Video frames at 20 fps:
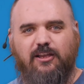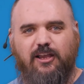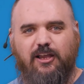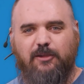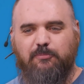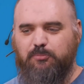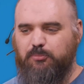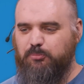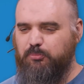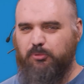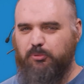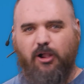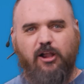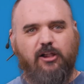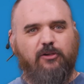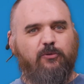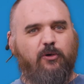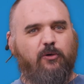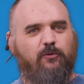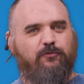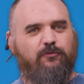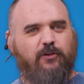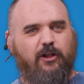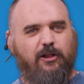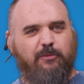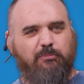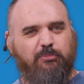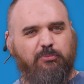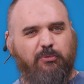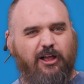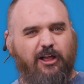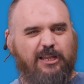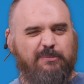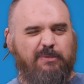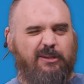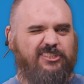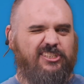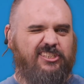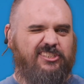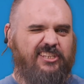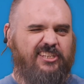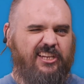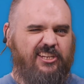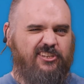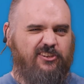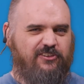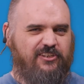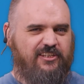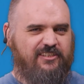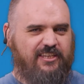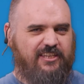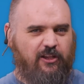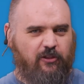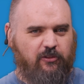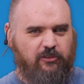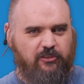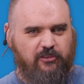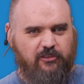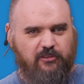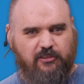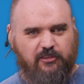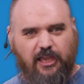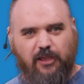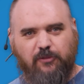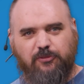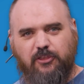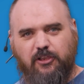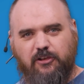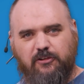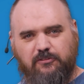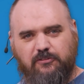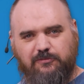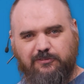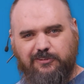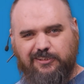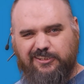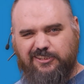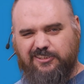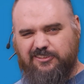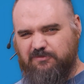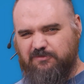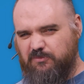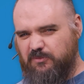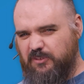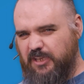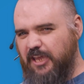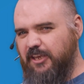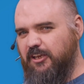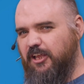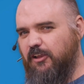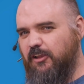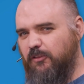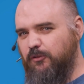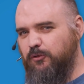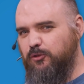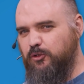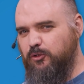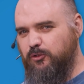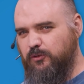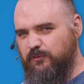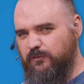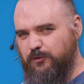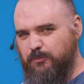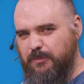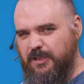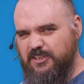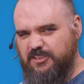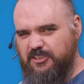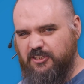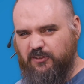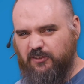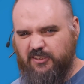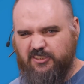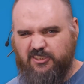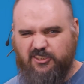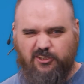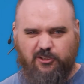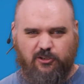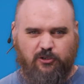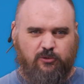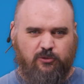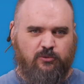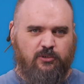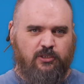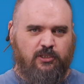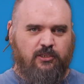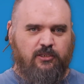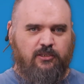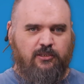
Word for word: Uh, Brock wrote a blog about just checking your disc health out there that's kind of got all useful information to let you know,